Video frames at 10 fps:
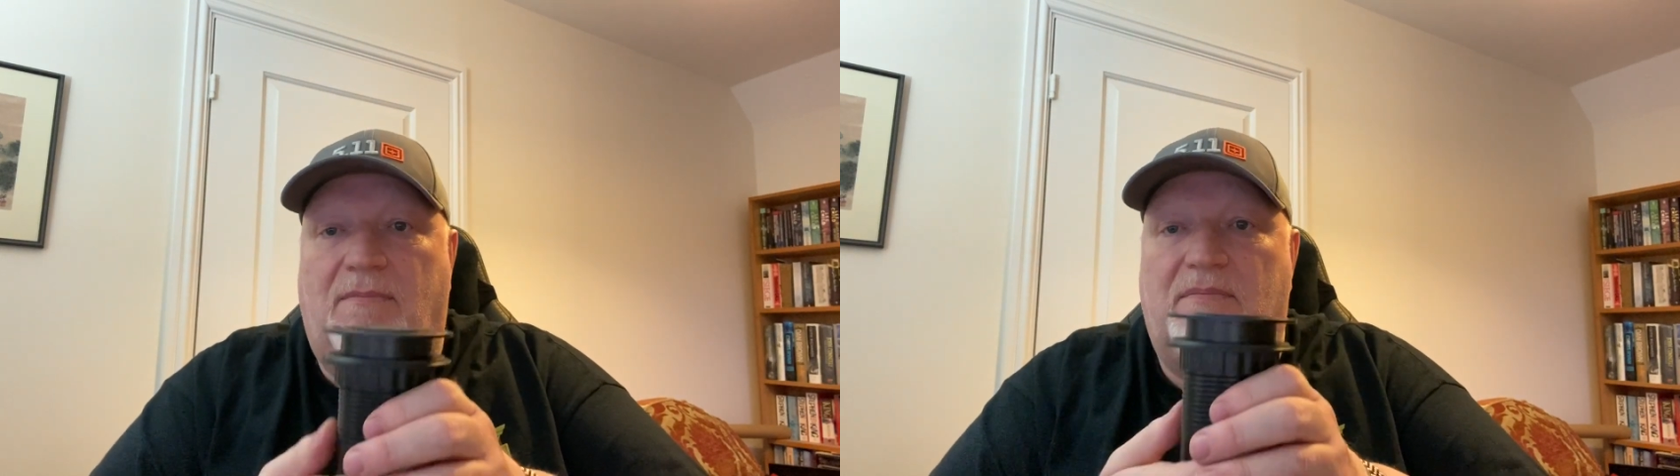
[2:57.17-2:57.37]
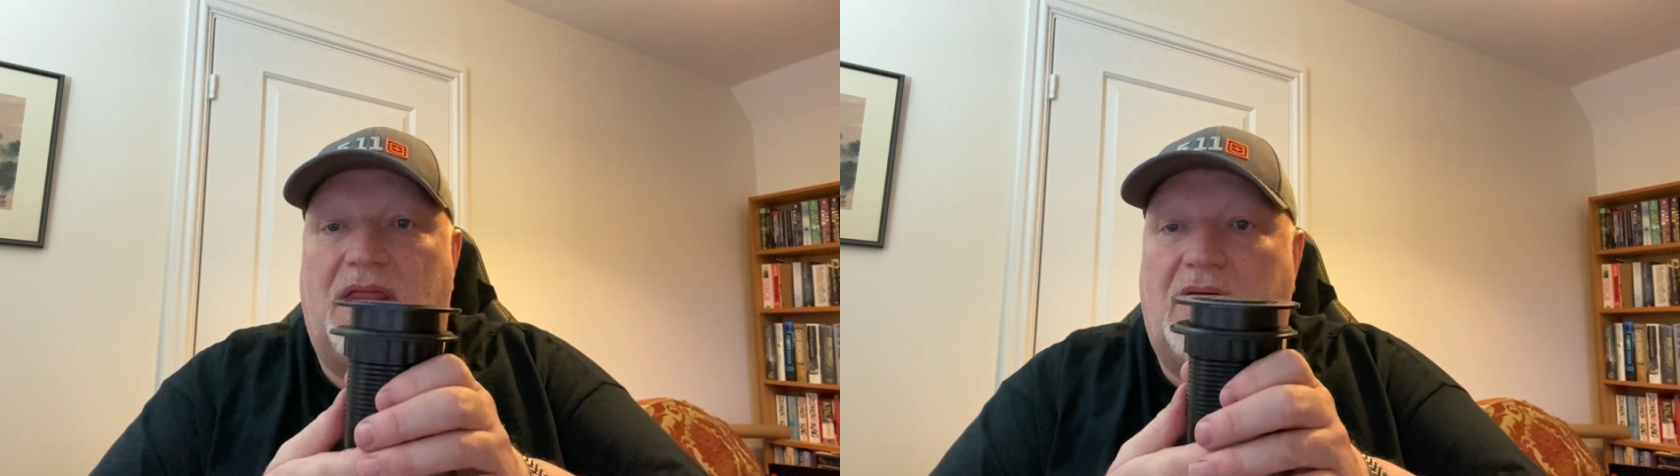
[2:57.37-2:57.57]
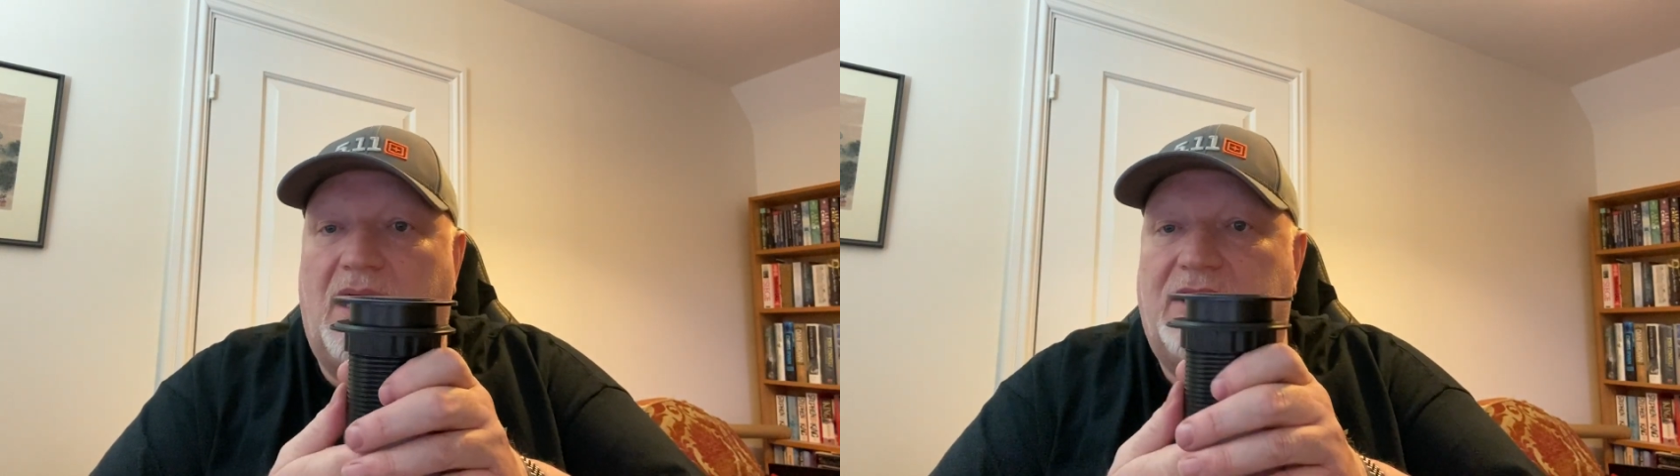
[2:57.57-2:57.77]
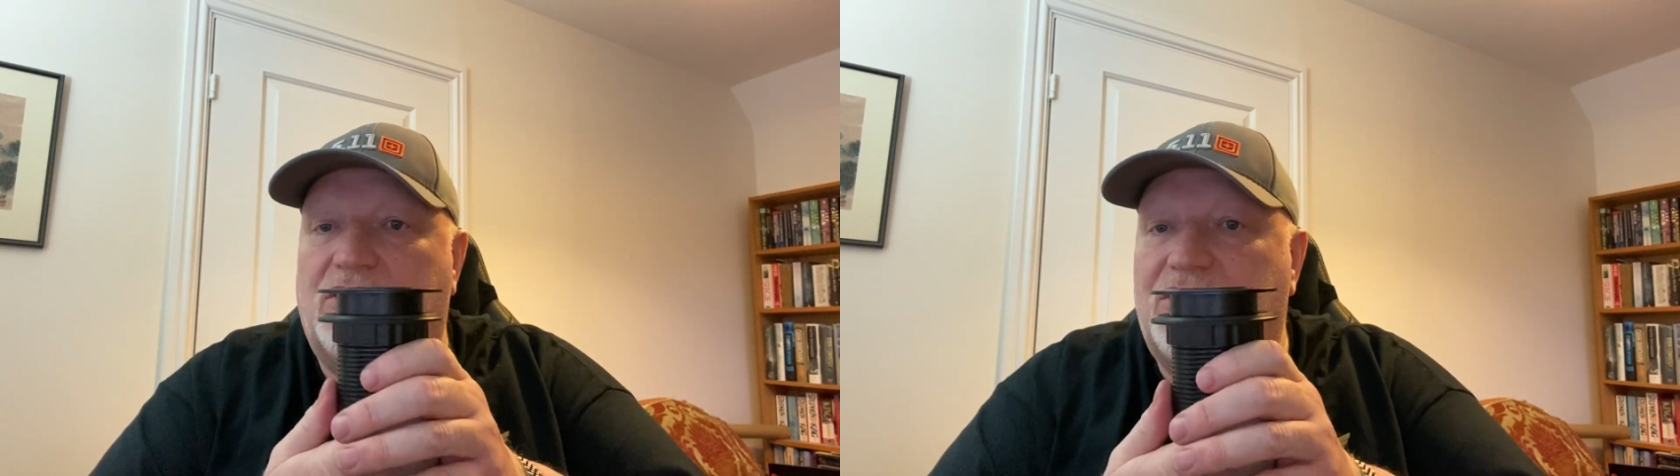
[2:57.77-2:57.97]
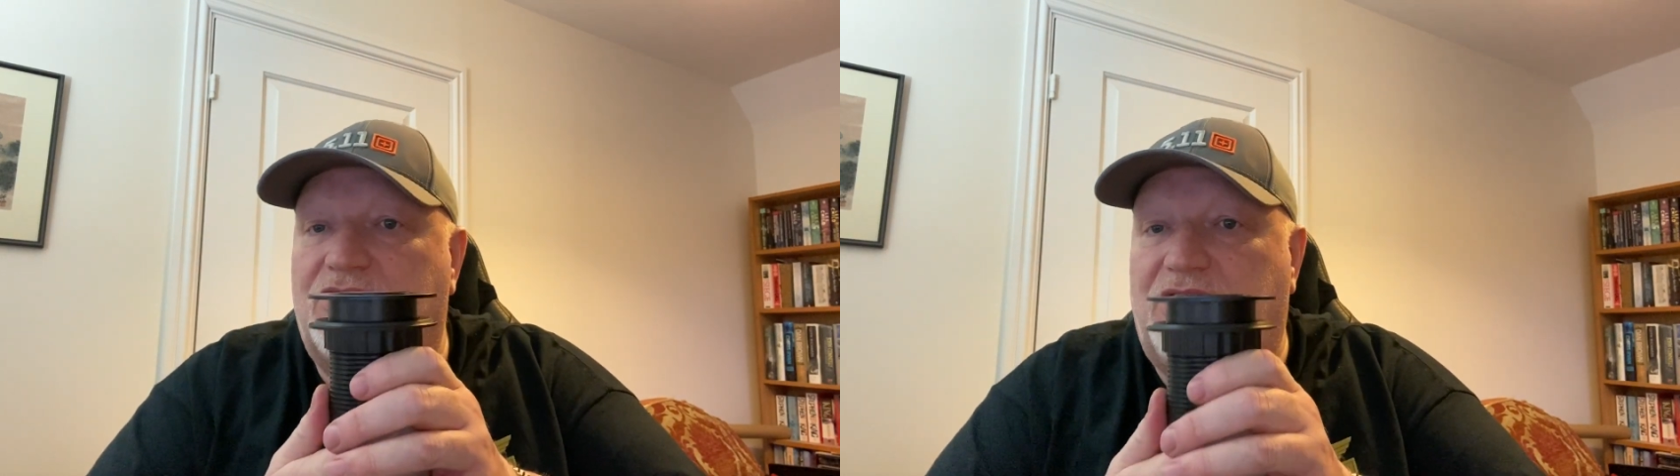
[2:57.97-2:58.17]
But it
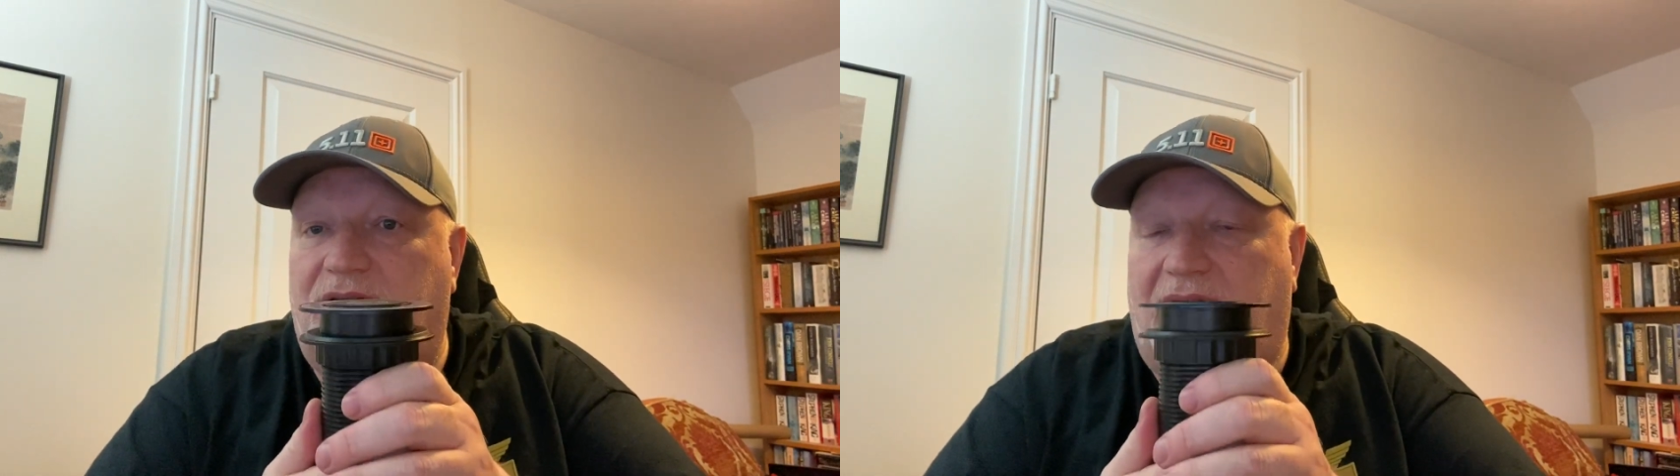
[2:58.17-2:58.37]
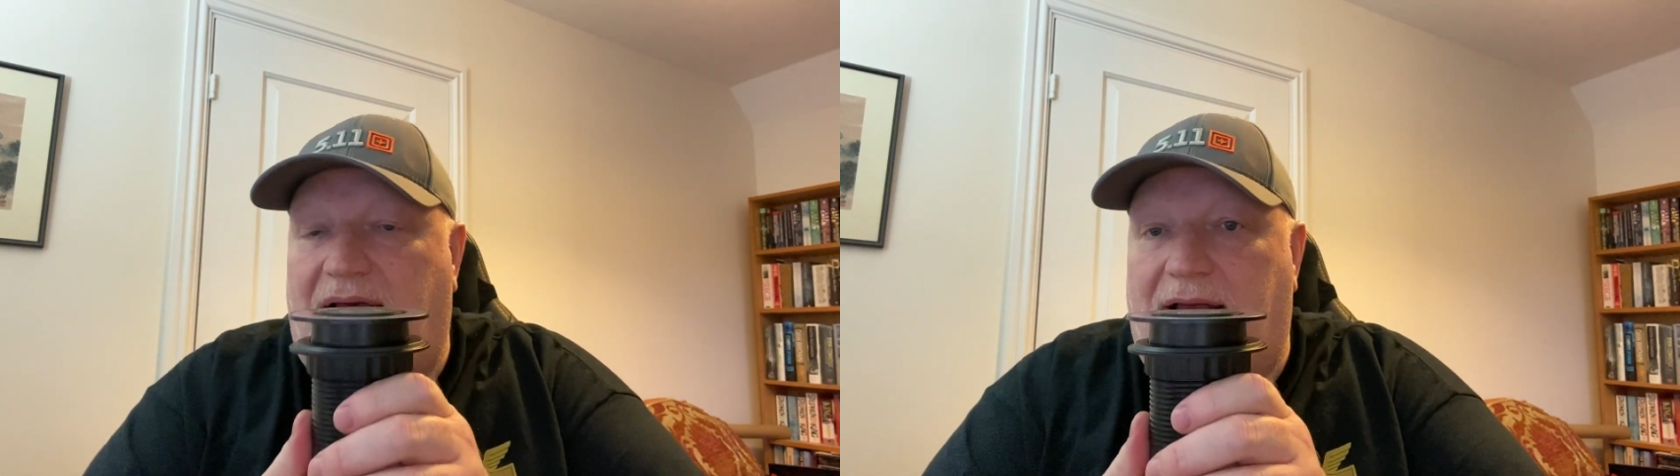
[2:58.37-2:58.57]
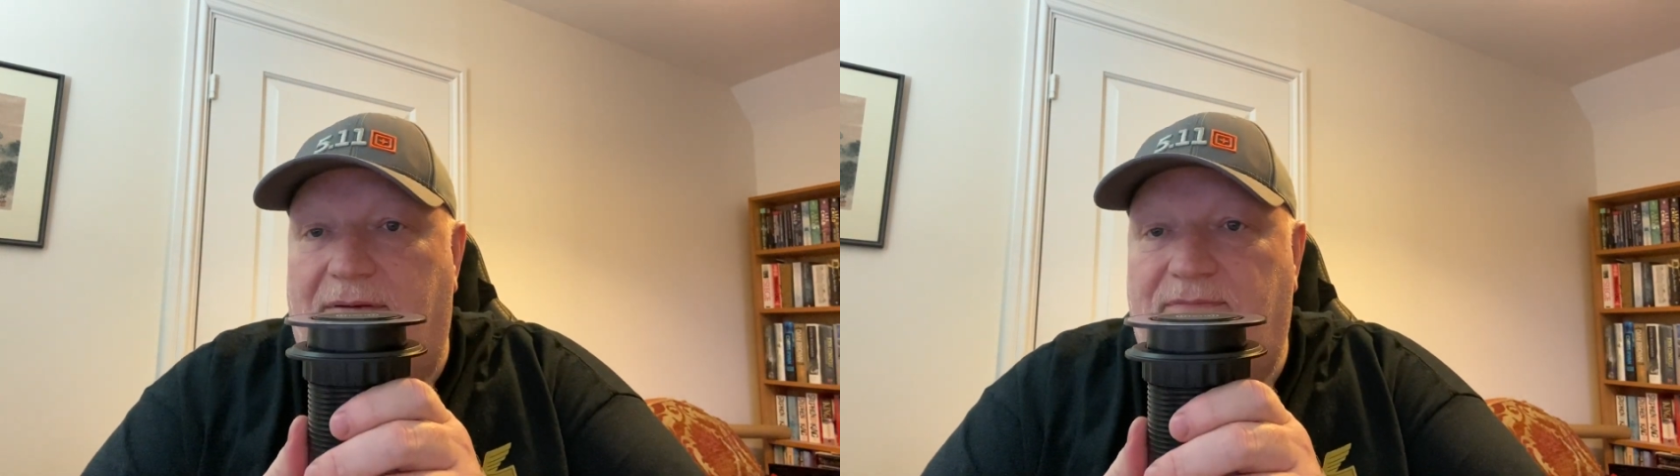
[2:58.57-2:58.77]
doesn't just do that,